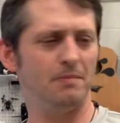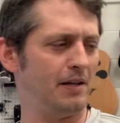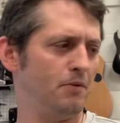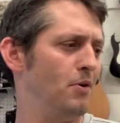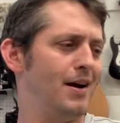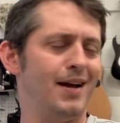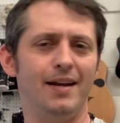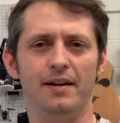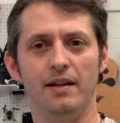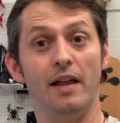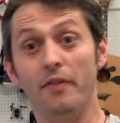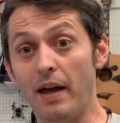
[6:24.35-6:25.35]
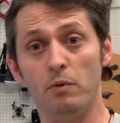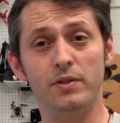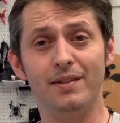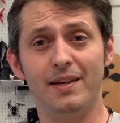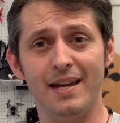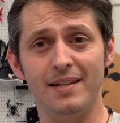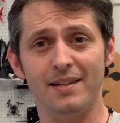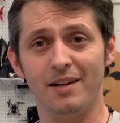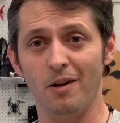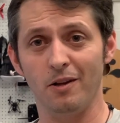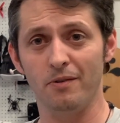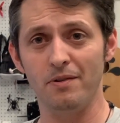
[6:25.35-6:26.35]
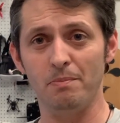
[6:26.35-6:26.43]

like what? And that was the case like all over the